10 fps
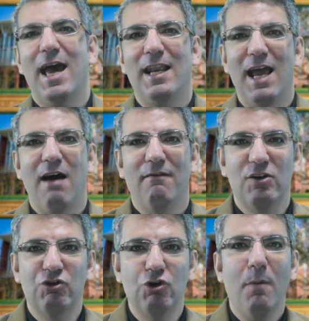and have
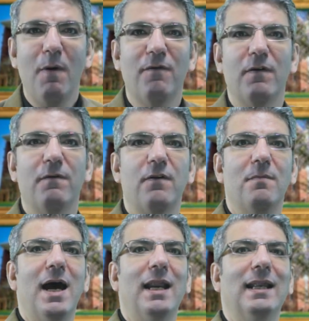a job offer
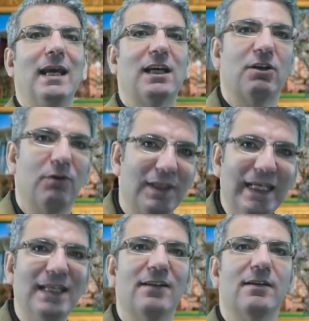from an
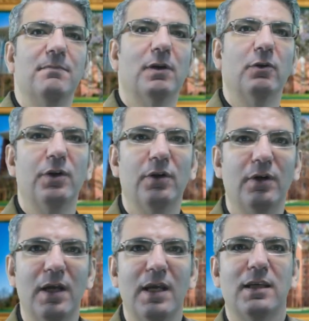accredited employer